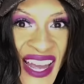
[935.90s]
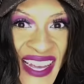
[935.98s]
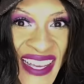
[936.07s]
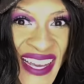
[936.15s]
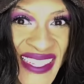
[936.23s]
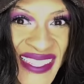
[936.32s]

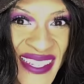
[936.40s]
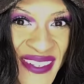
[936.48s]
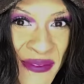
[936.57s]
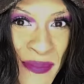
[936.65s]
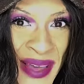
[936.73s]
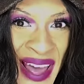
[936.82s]
Guess
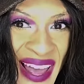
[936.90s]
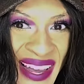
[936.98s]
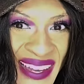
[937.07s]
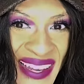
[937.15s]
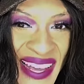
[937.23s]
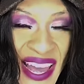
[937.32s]
who
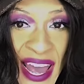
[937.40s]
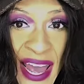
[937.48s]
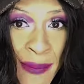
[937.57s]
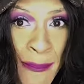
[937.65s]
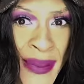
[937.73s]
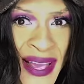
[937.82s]
back
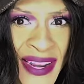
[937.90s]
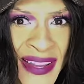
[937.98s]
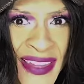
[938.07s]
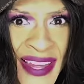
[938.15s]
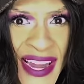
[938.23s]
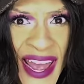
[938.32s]
and better
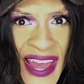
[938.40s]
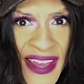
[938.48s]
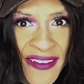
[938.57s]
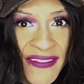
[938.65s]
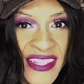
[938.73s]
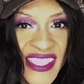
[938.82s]
than
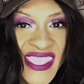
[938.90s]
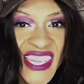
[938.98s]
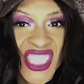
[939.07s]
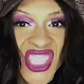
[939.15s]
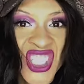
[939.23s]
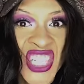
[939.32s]
ever?
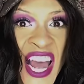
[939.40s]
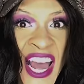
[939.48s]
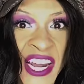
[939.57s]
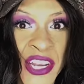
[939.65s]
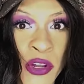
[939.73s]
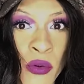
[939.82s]

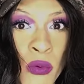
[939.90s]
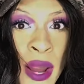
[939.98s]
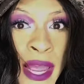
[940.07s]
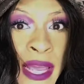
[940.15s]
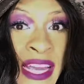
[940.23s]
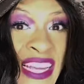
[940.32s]
Sunshine or
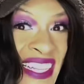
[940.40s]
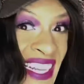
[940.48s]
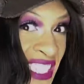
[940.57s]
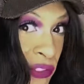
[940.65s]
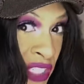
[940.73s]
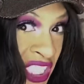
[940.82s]
rain, they
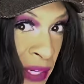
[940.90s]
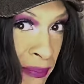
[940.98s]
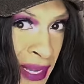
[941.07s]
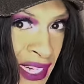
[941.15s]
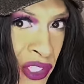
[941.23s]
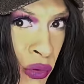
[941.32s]
switch up
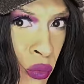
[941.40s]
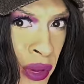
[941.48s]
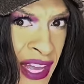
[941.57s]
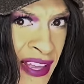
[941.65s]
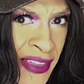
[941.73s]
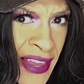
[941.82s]
like the
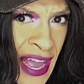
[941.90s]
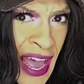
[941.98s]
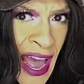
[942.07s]
weather.